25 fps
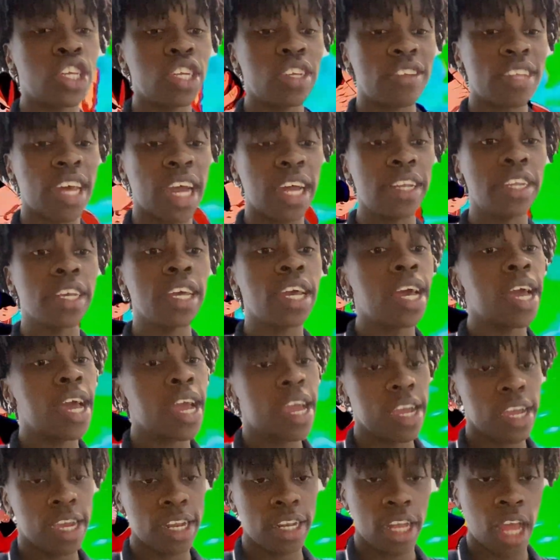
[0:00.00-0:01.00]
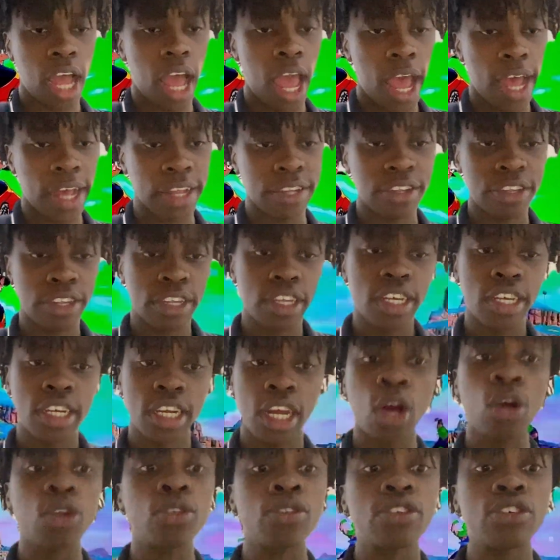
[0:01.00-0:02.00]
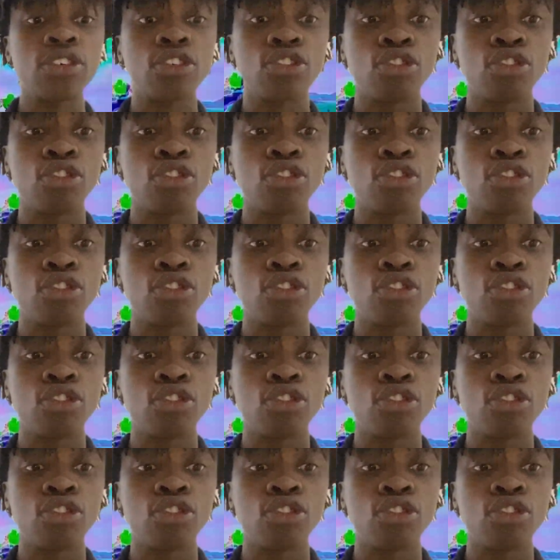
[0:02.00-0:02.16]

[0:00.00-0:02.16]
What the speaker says: is that it has counters